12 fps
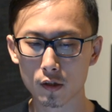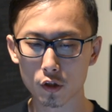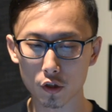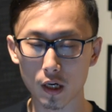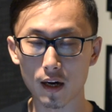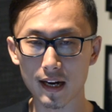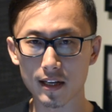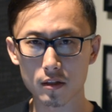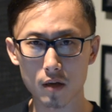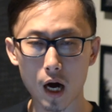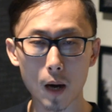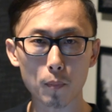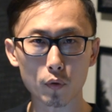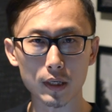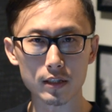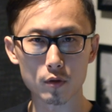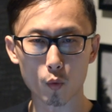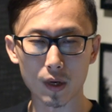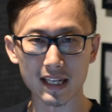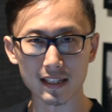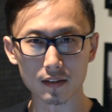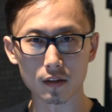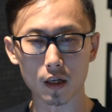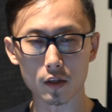GoodRx operates the way
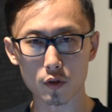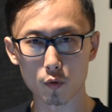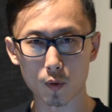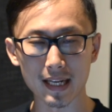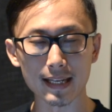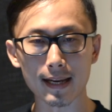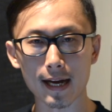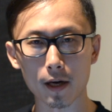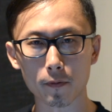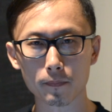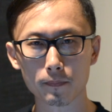it does right now,